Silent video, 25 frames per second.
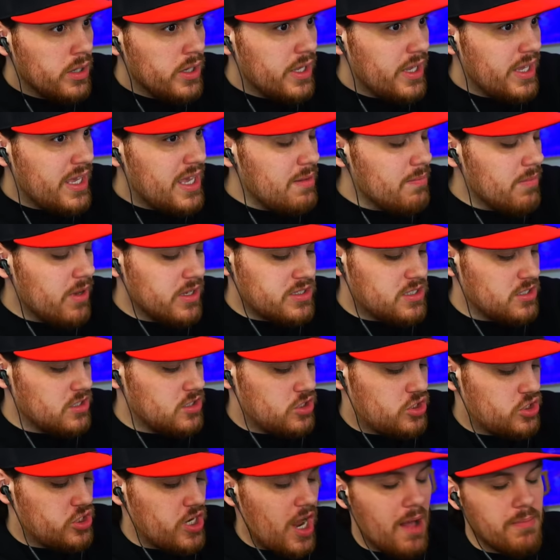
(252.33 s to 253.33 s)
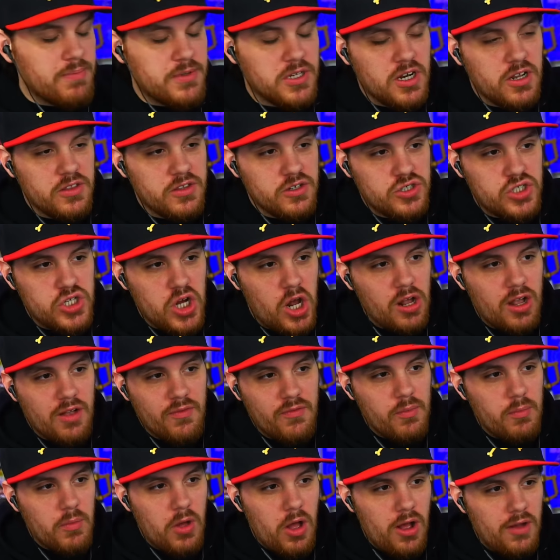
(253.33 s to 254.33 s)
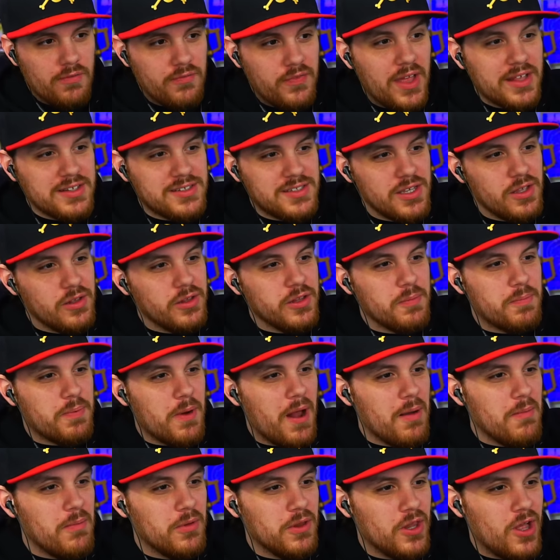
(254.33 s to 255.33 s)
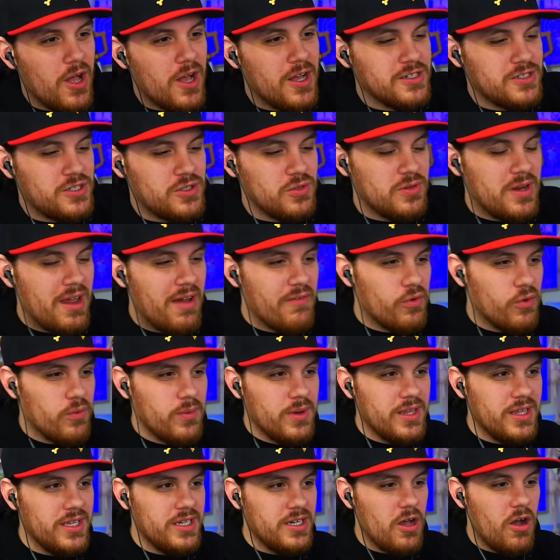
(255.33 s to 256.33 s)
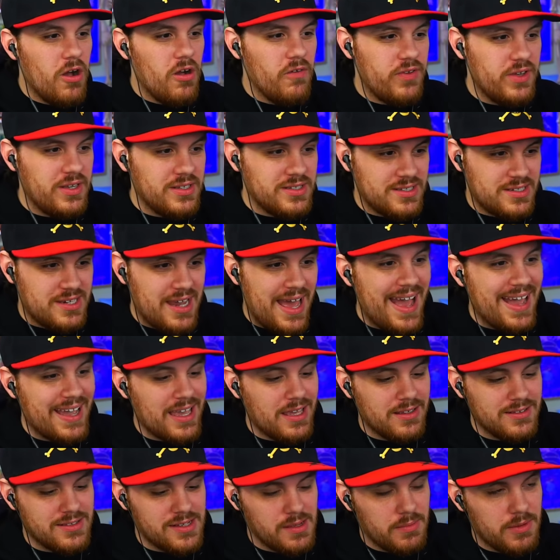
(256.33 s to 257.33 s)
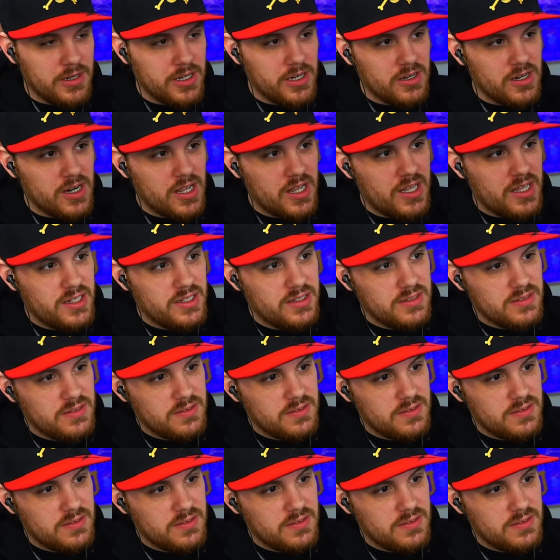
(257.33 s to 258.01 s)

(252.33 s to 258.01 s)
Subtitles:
He must have just chopped another chunk of him off. That's the only problem with Law, is you never really know if he's attacking somebody or not.